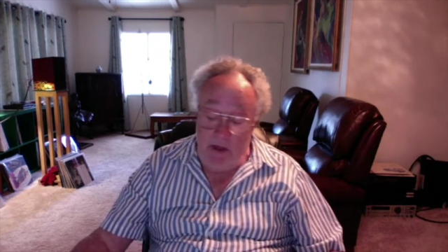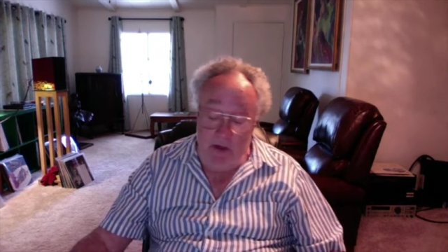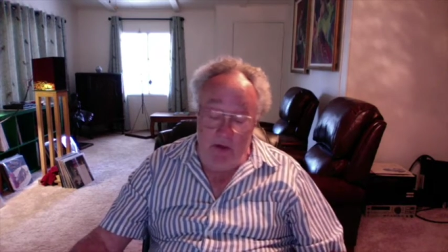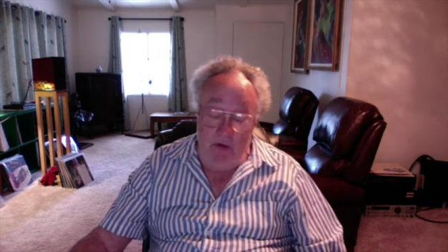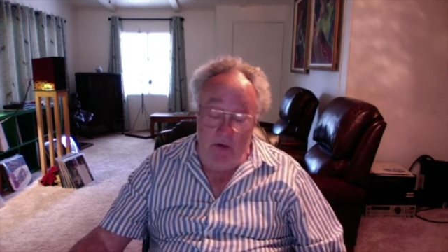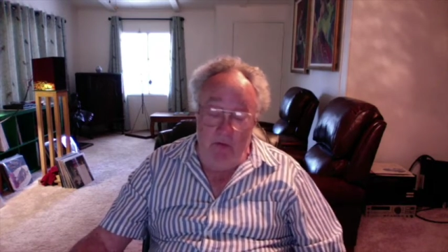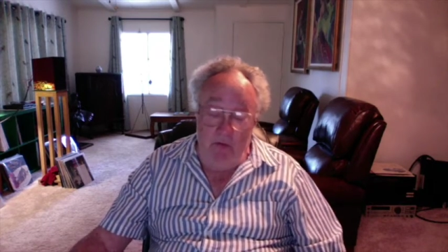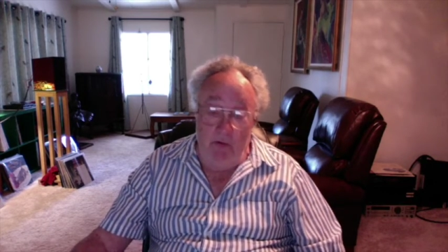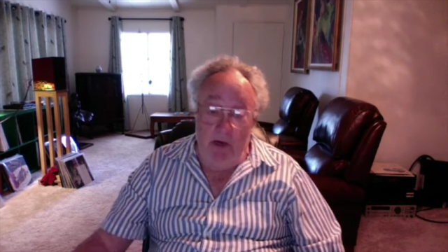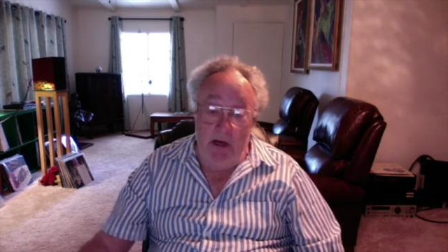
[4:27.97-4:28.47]

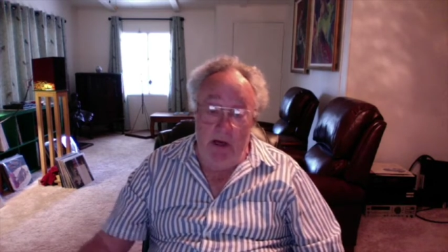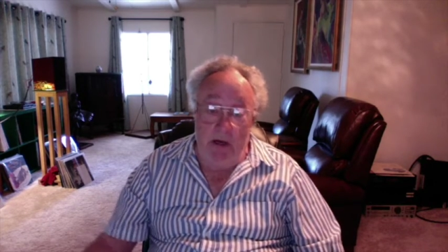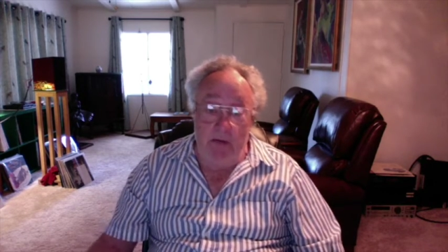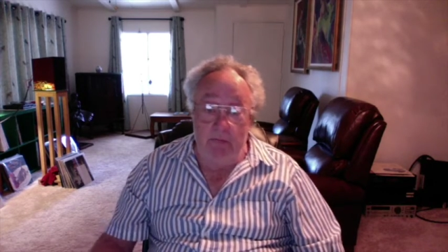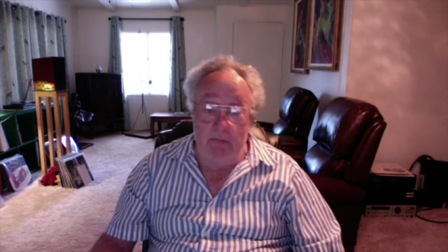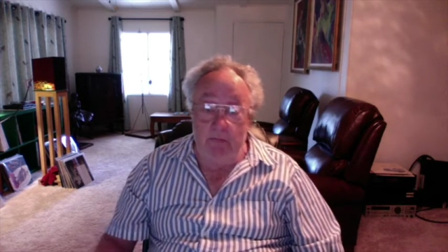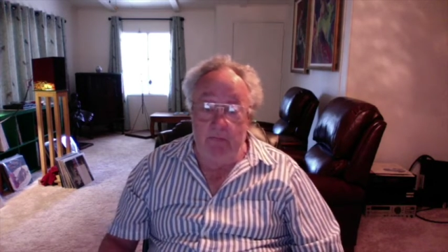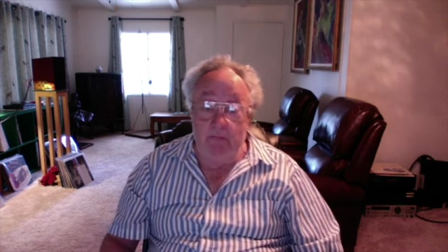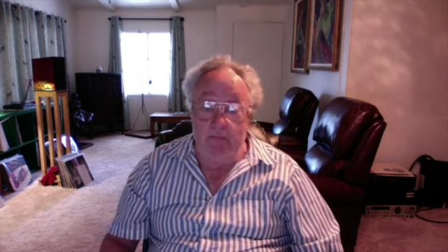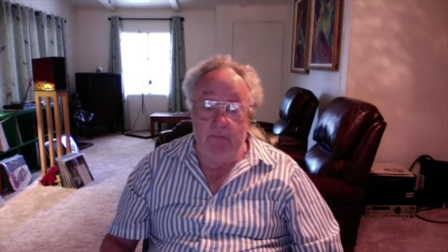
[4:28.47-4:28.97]
Well,
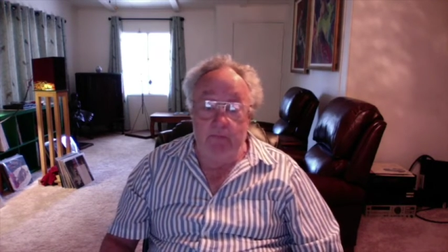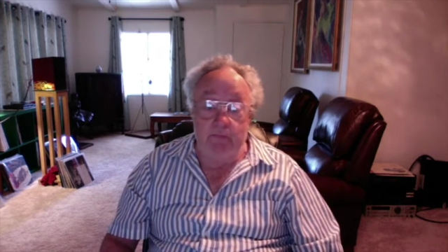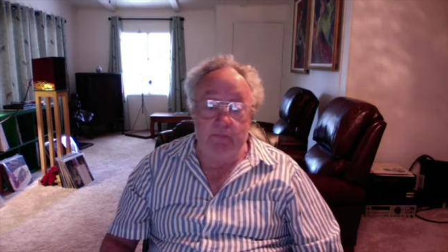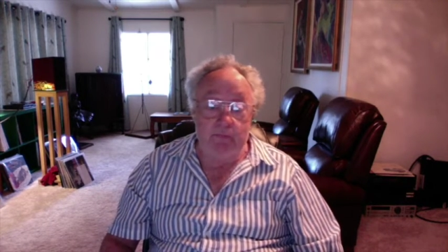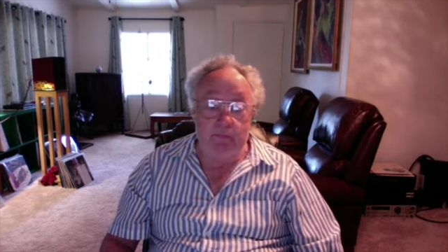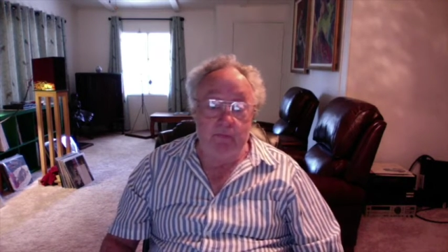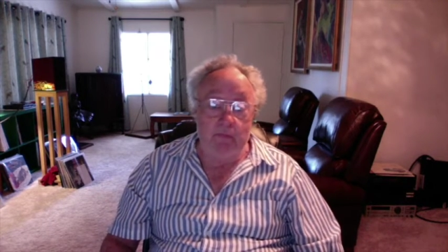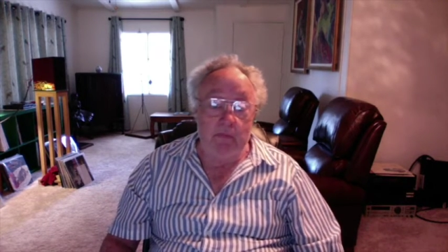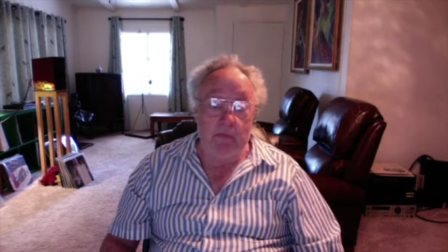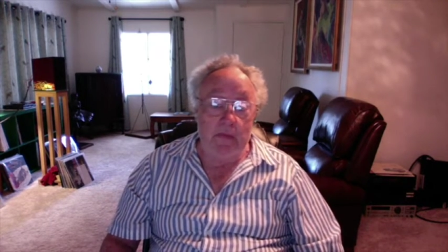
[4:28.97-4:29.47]

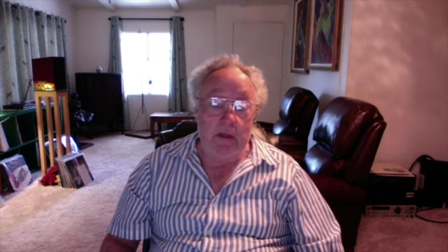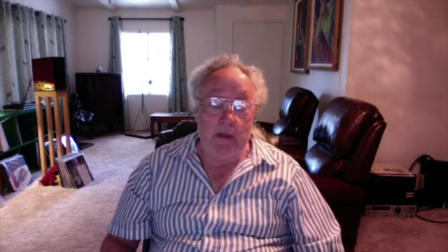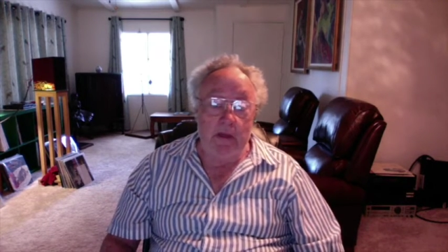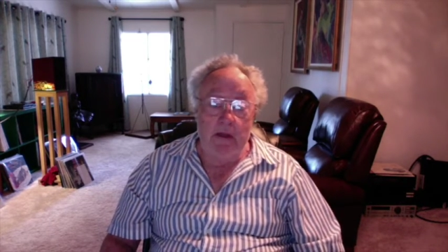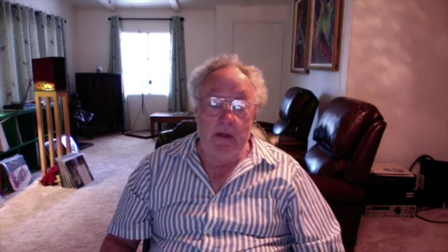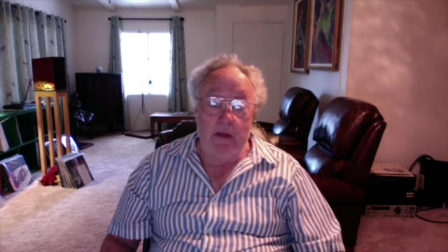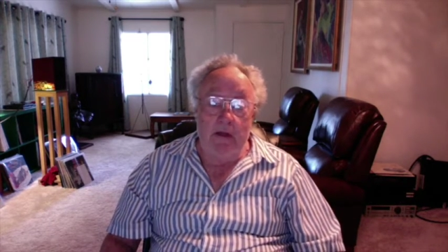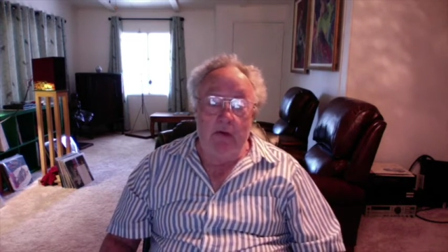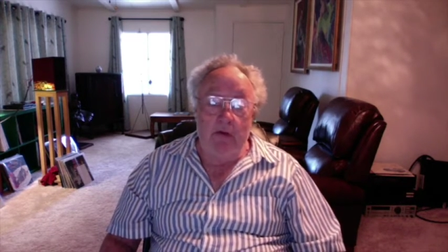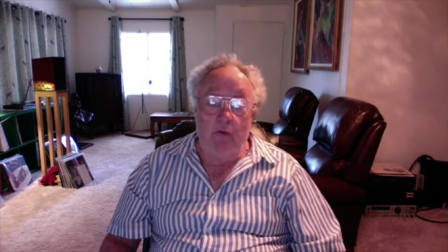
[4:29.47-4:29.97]

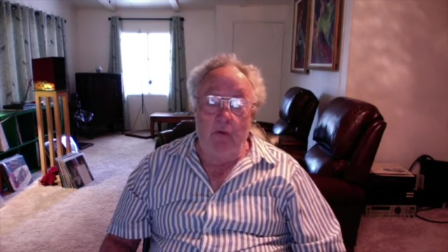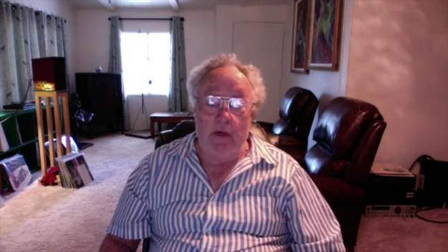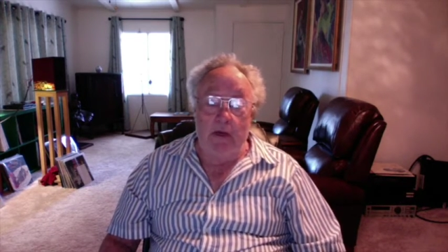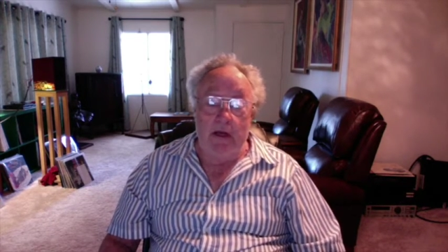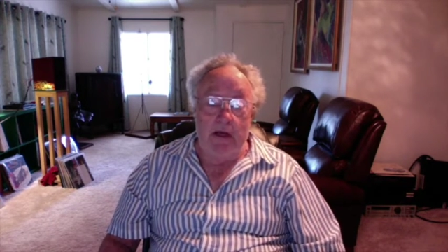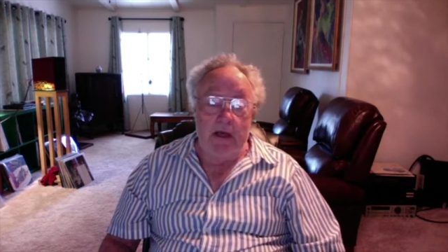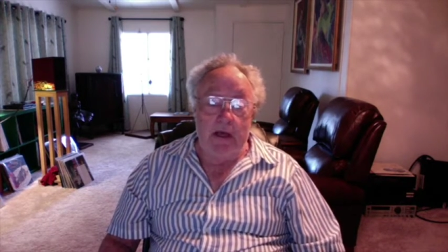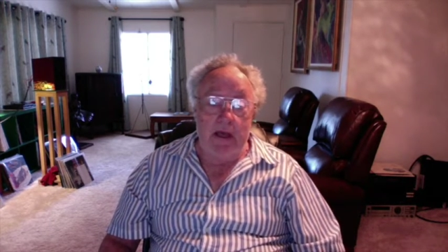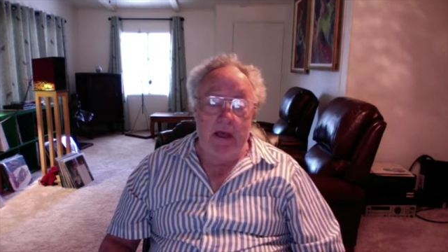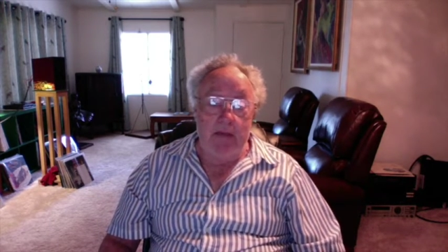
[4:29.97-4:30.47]
when
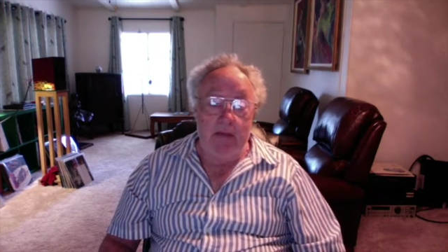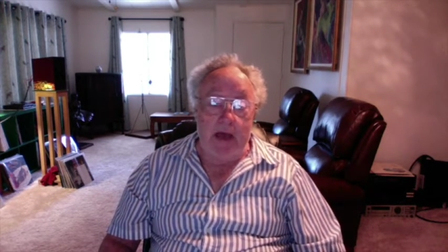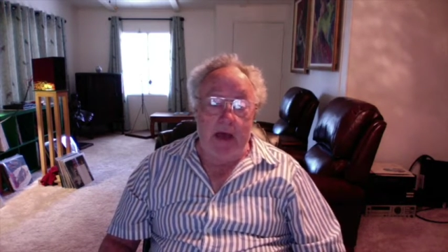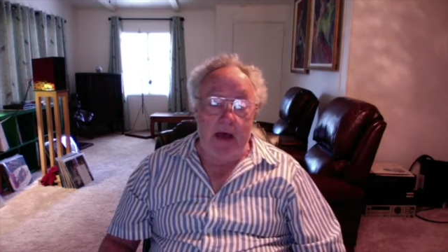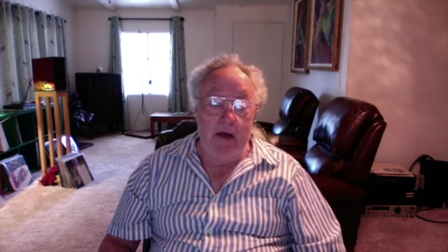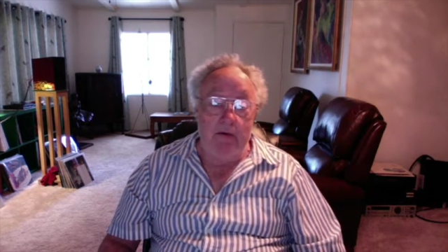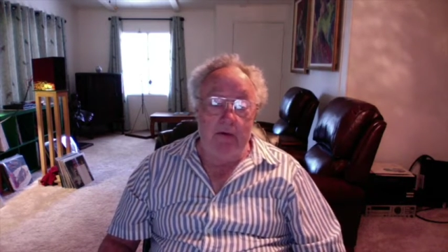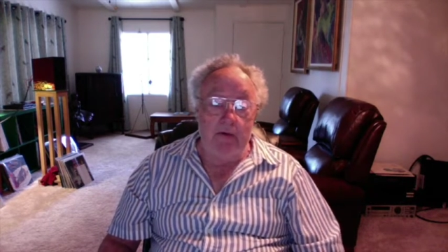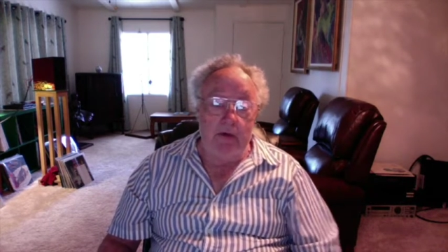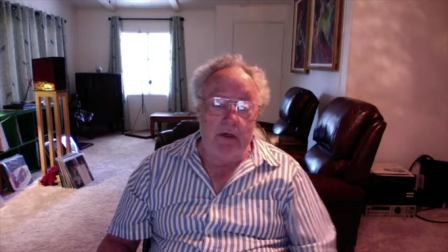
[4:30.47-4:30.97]
it came
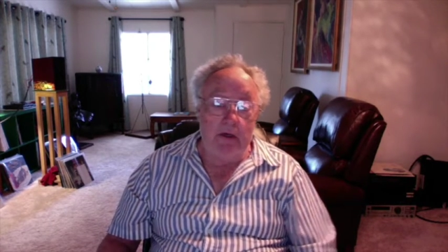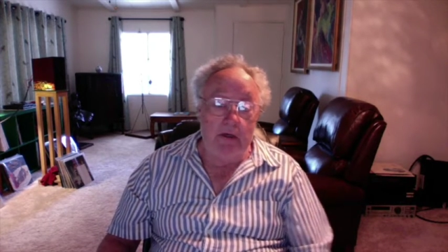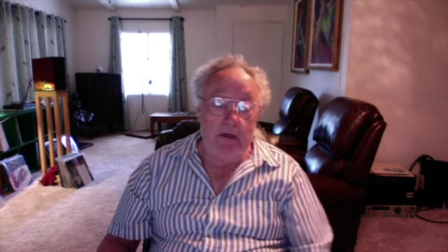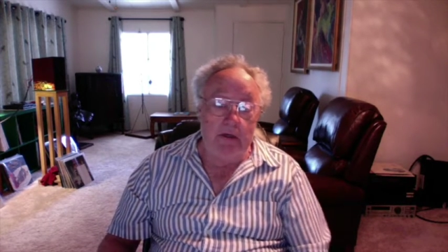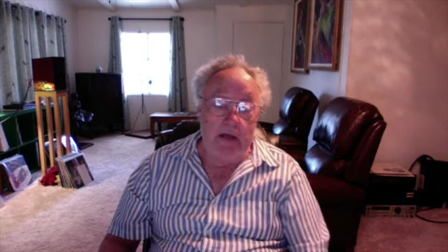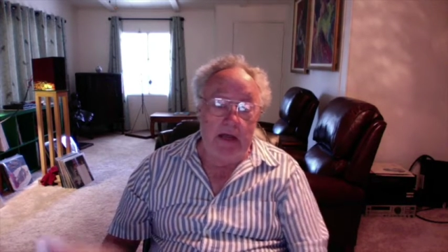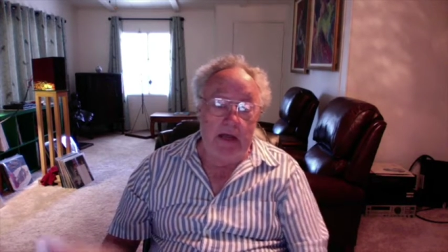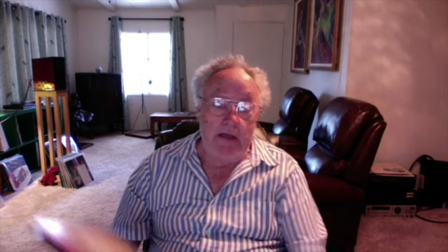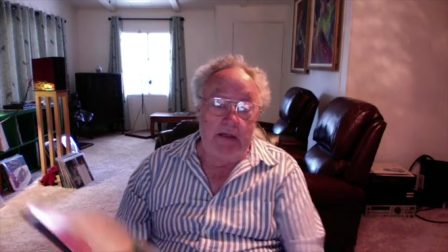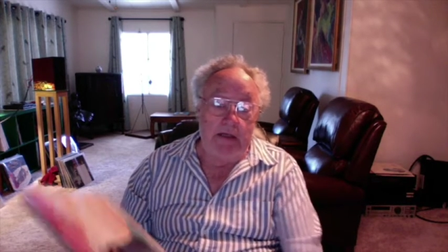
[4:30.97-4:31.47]
out
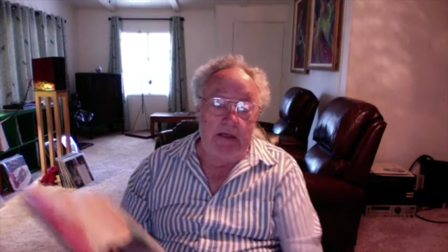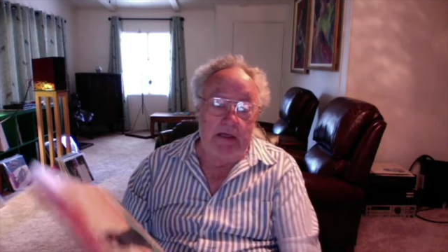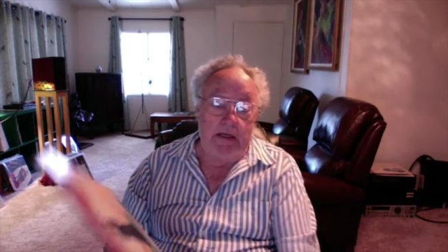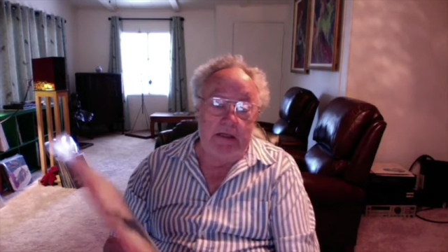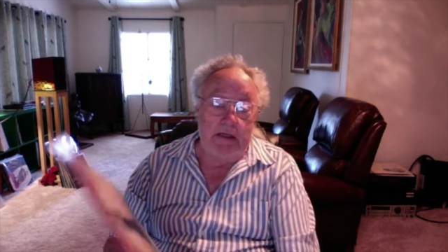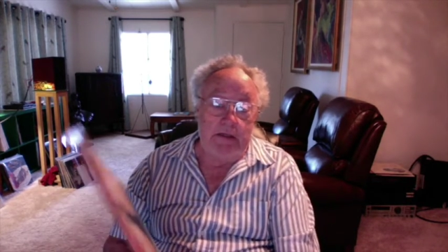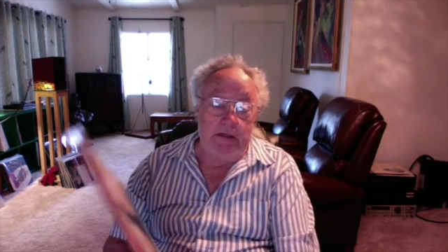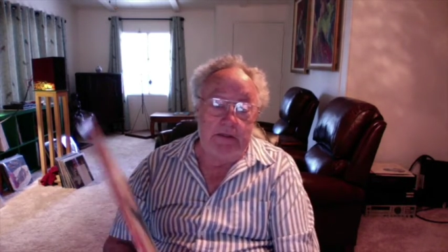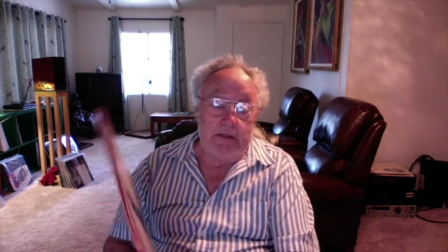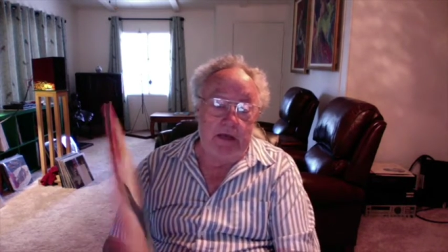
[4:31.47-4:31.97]
in
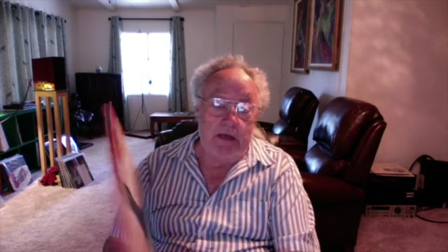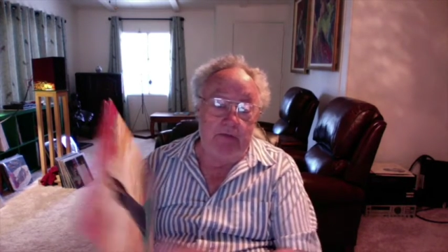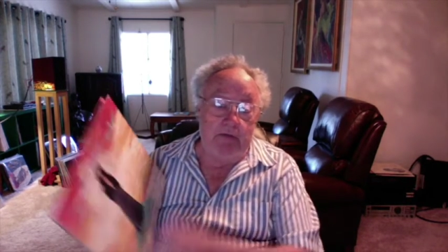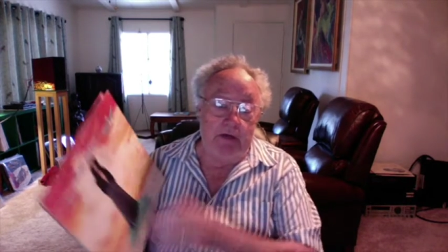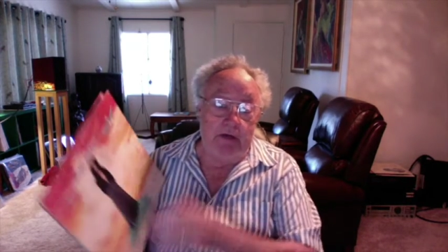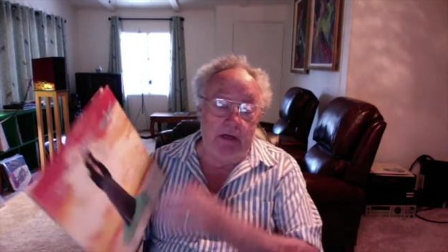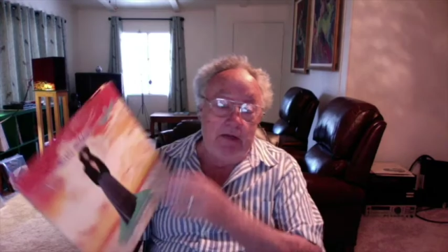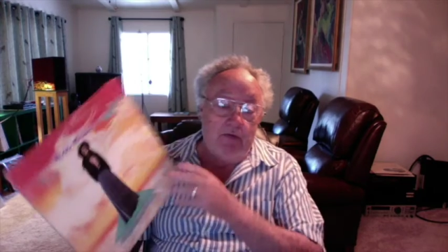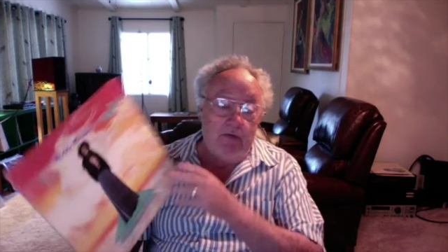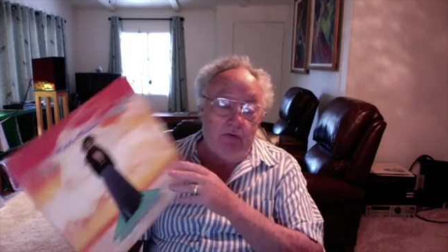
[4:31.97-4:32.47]

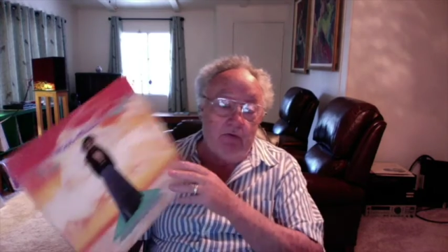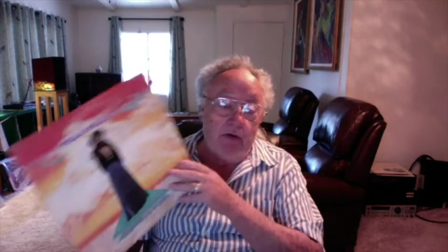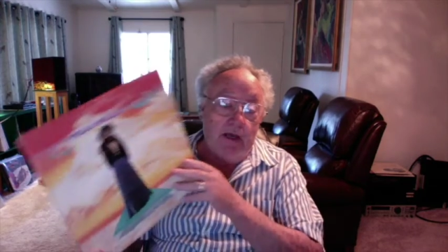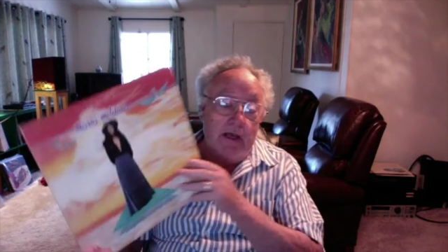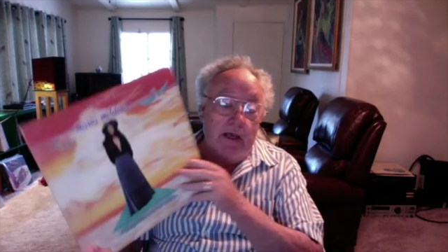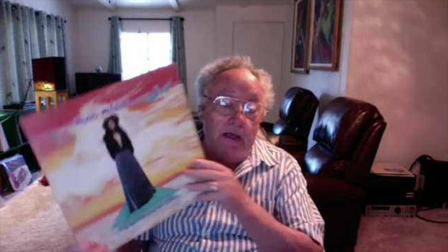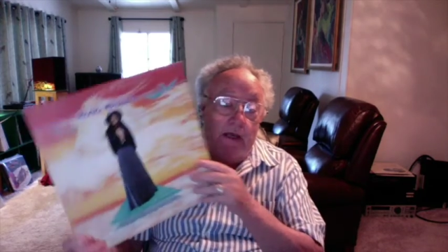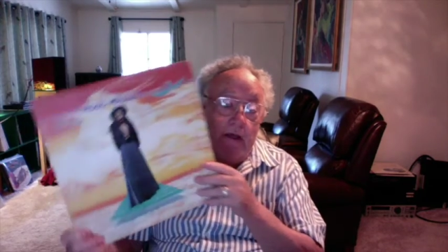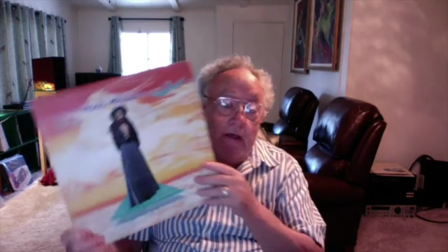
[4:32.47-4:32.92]
1973...